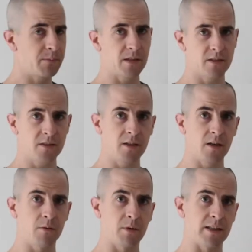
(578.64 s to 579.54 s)
But it does
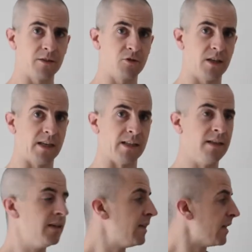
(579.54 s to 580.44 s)
hurt when they try
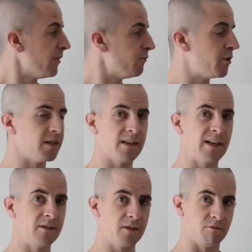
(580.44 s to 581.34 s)
and run. And
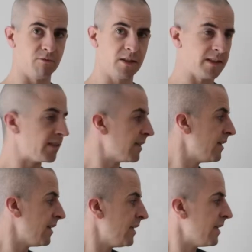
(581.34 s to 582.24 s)
I know that running
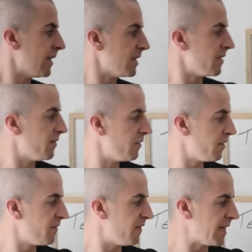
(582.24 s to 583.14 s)
is a
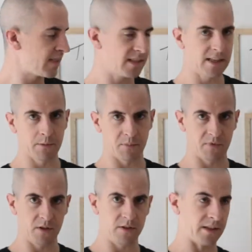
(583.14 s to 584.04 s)
very fast type of
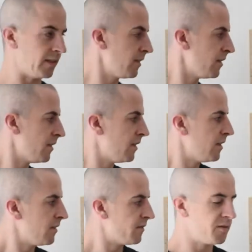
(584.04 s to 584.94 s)
loading
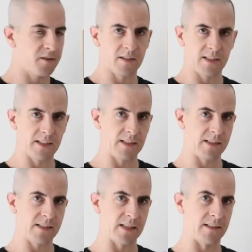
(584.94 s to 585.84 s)
for the
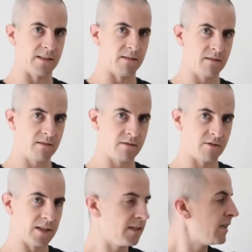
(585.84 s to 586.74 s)
Achilles tendon,
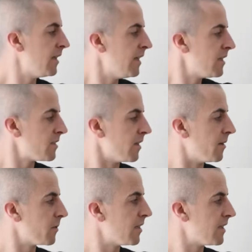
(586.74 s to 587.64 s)
right? So
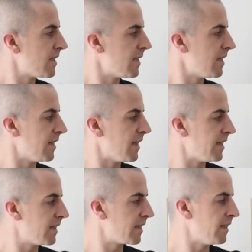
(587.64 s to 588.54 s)
I'm going to say that
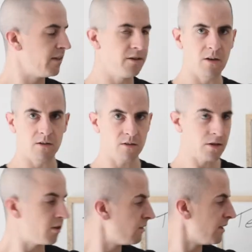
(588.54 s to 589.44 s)
they cannot
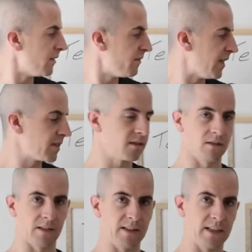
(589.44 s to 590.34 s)
tolerate fast
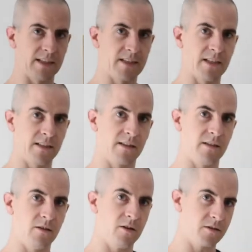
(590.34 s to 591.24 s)
loading. That tendon
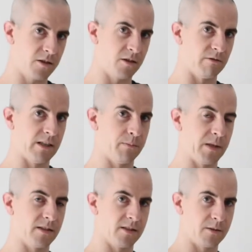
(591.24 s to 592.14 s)
cannot tolerate it
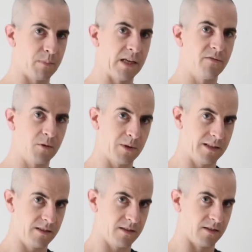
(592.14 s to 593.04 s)
because it's painful when
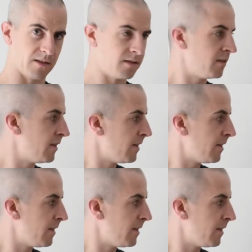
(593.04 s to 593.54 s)
it does it.